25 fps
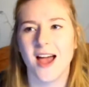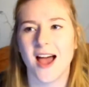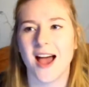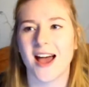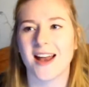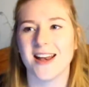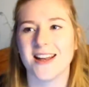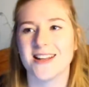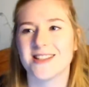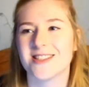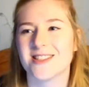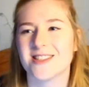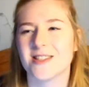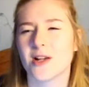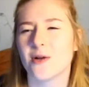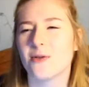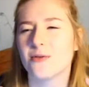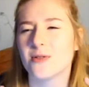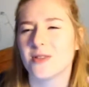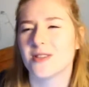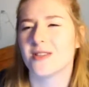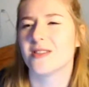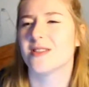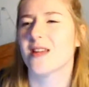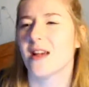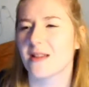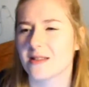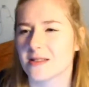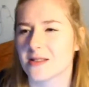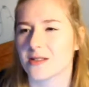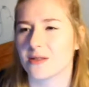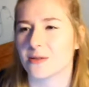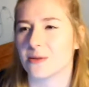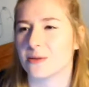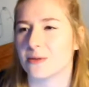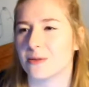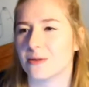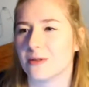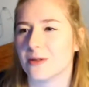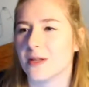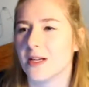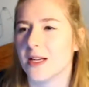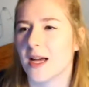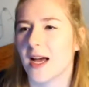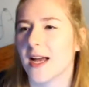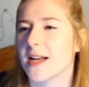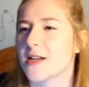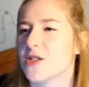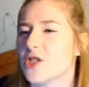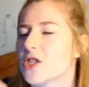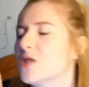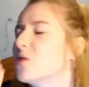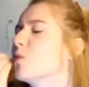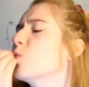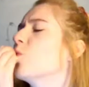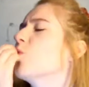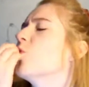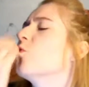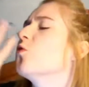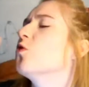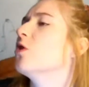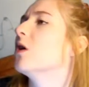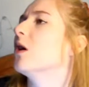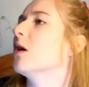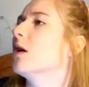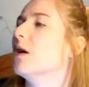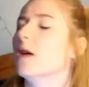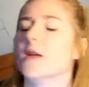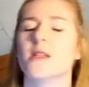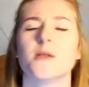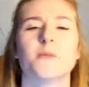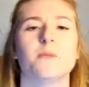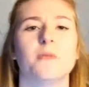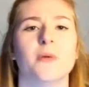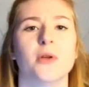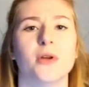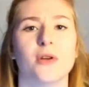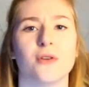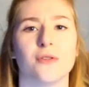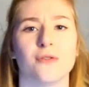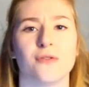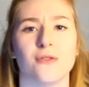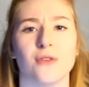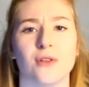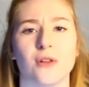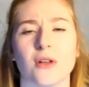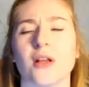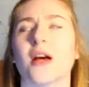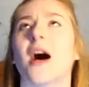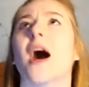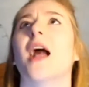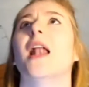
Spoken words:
And it's so subtle and it just, it's beautiful.